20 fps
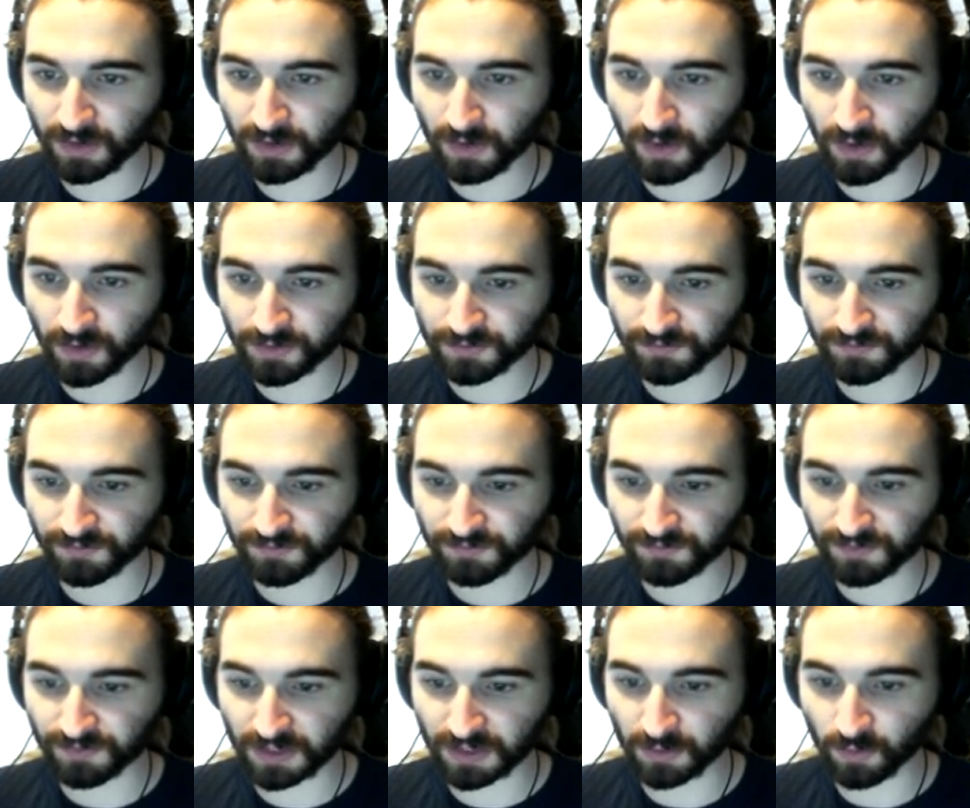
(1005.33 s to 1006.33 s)
Not
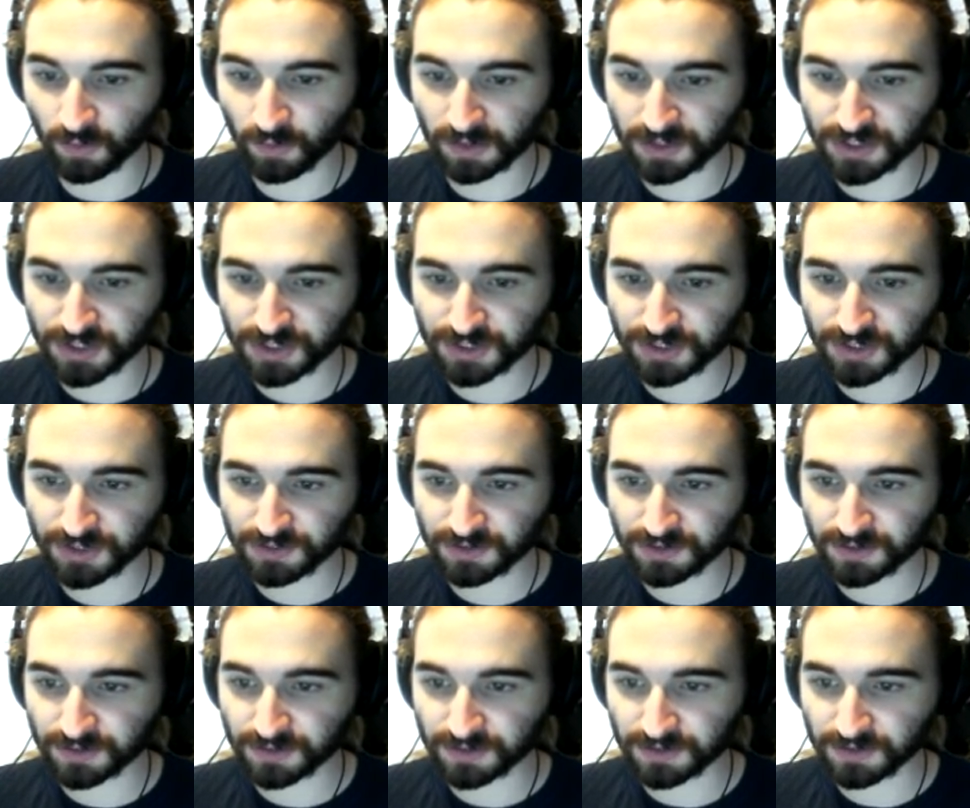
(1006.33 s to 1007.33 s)
flawless.
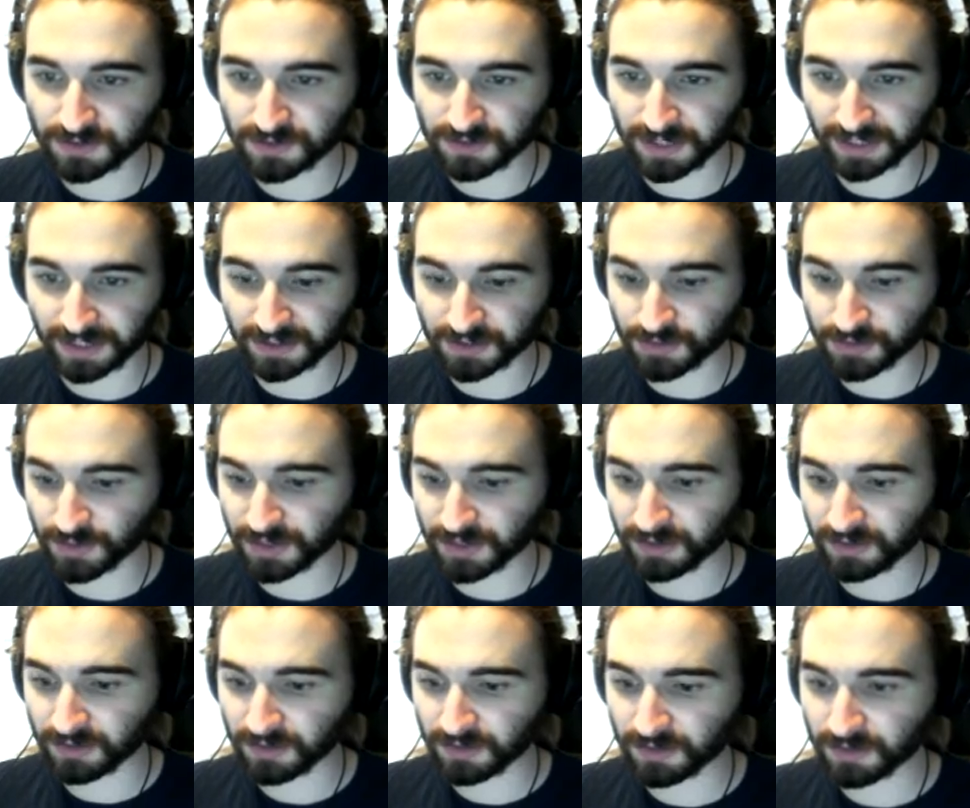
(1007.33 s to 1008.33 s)
That'll do it.
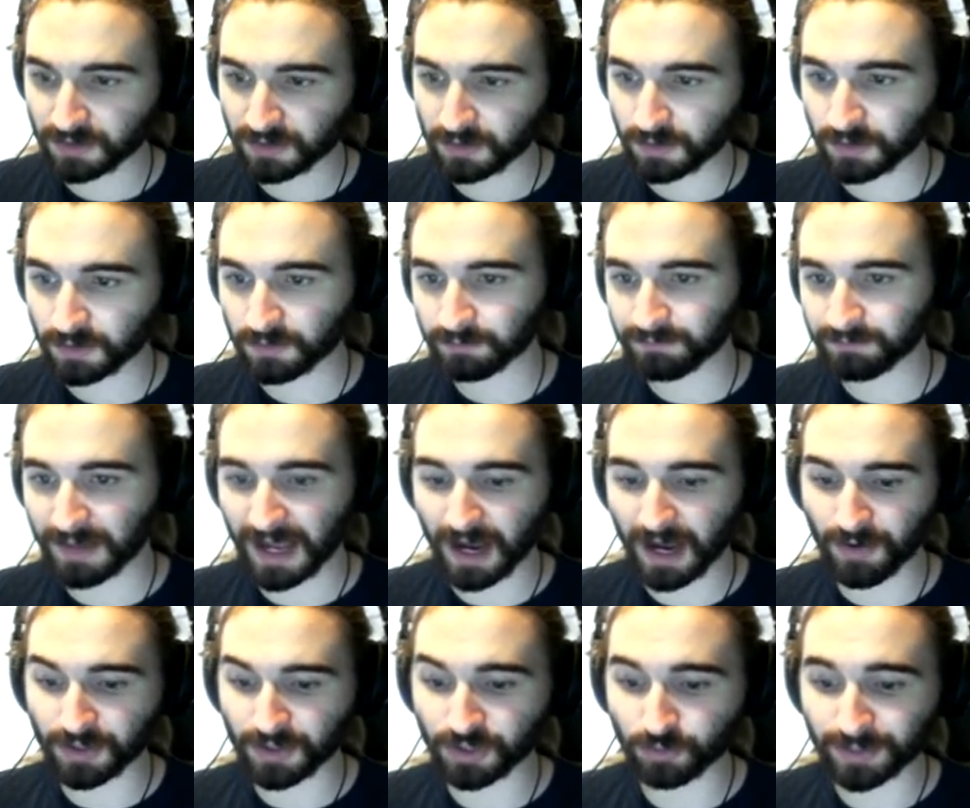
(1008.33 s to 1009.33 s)

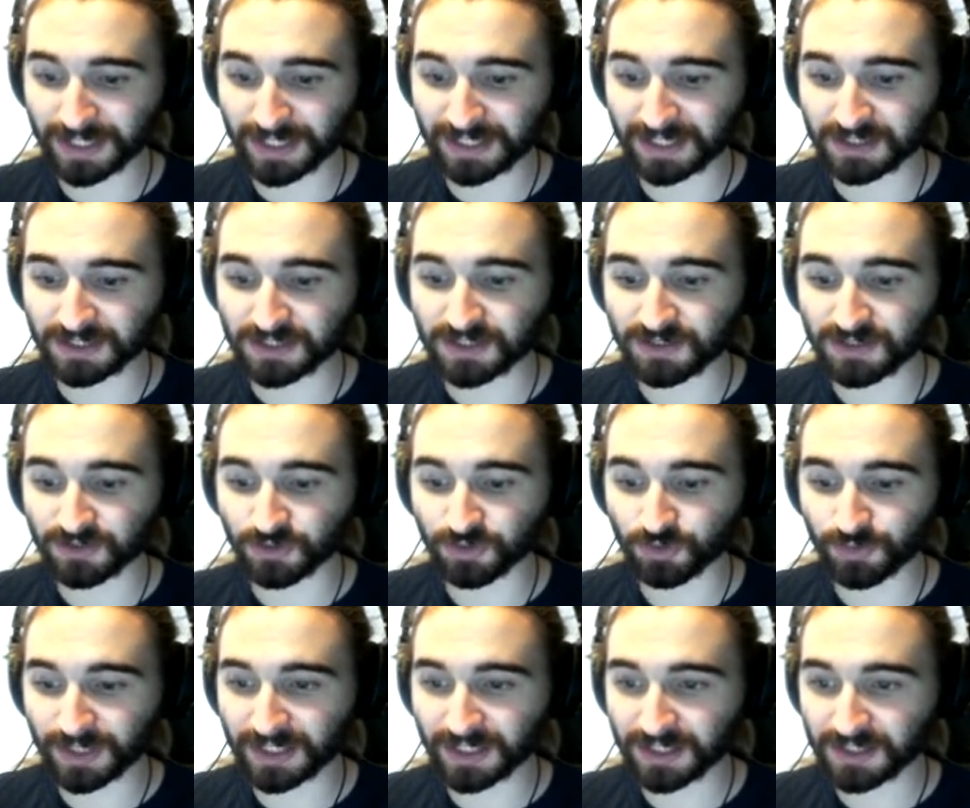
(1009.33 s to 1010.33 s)
Power, you'll be connected to the
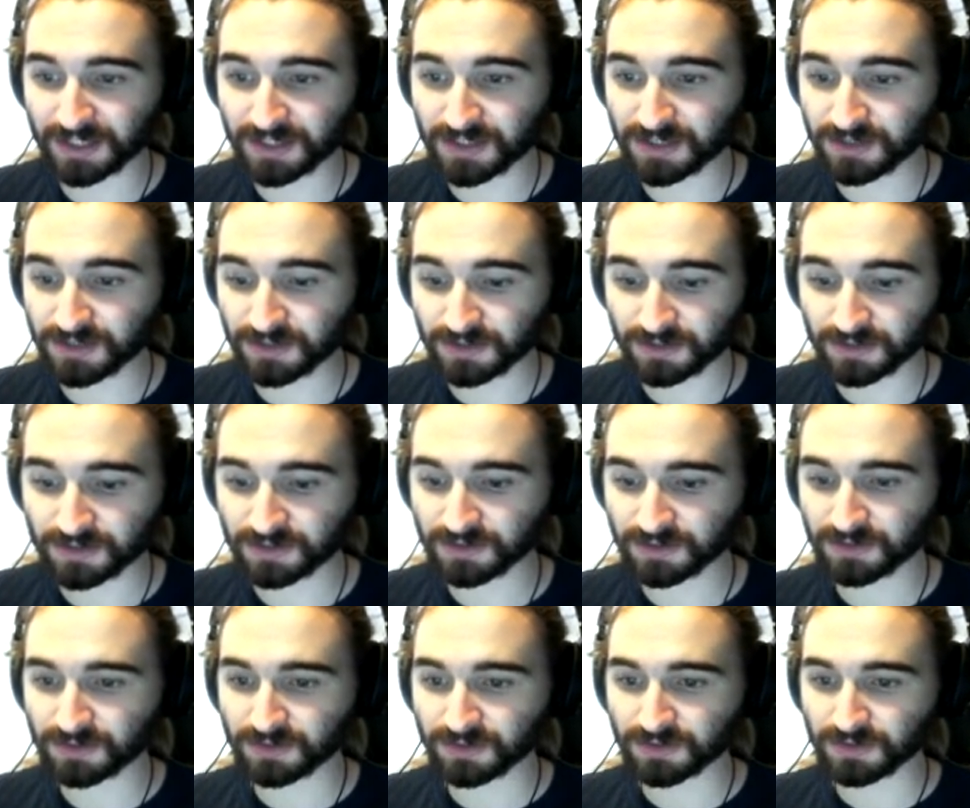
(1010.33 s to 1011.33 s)
grid.
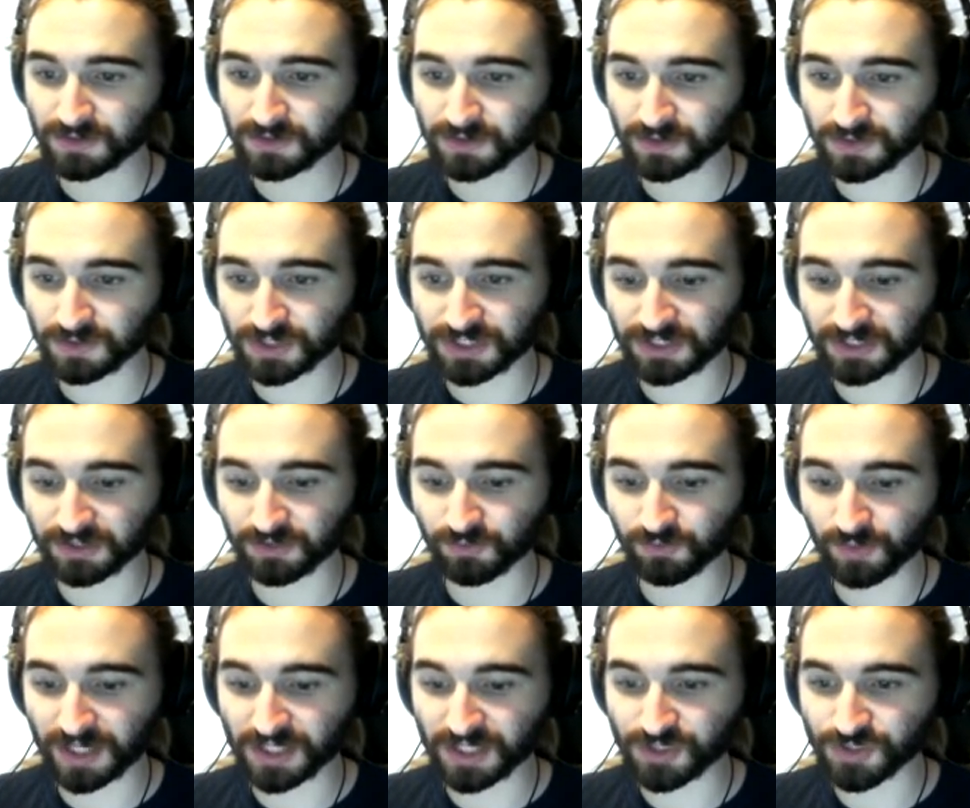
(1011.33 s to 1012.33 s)
You're still
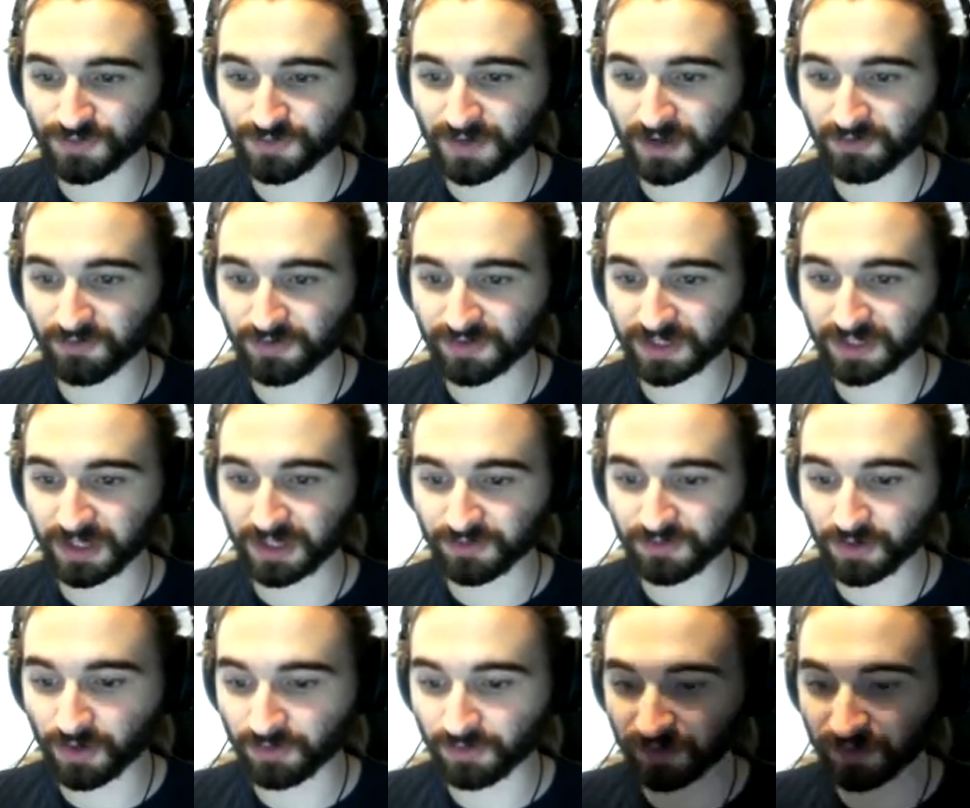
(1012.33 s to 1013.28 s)
in range of everything I've